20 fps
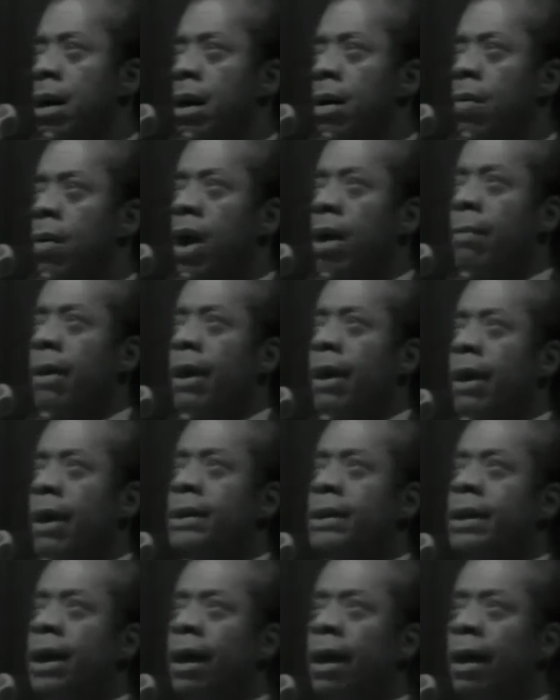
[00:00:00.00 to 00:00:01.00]
What am I
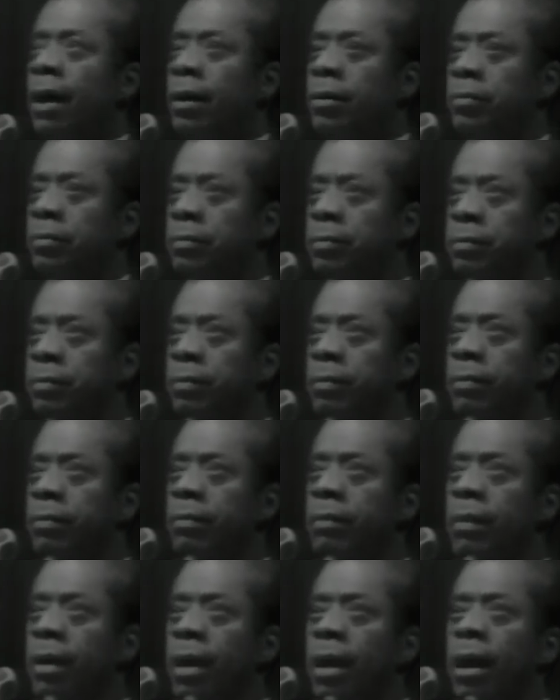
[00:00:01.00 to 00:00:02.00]
saying?
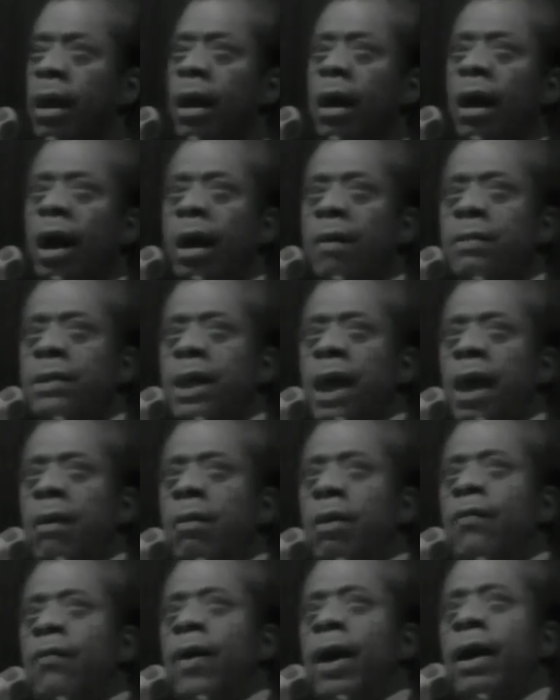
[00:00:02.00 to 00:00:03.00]
I'm saying
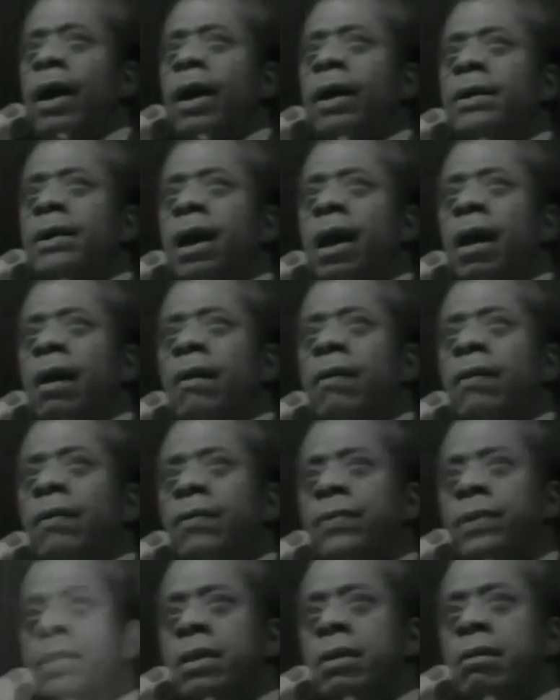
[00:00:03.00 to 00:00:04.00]
we find
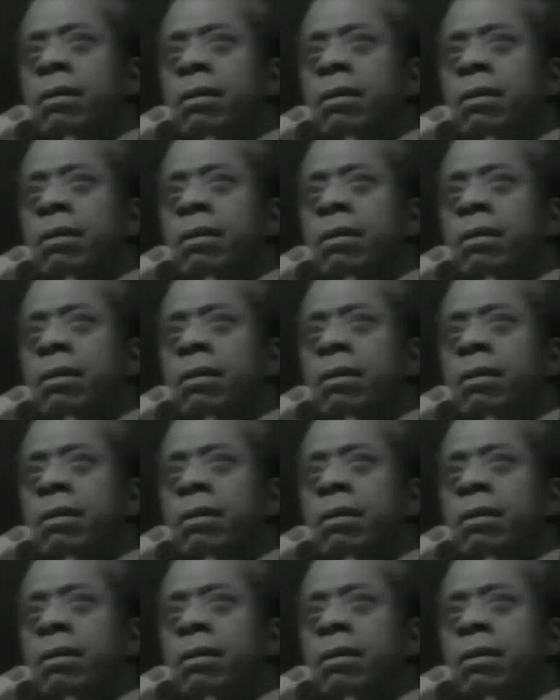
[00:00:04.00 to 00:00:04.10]
ourselves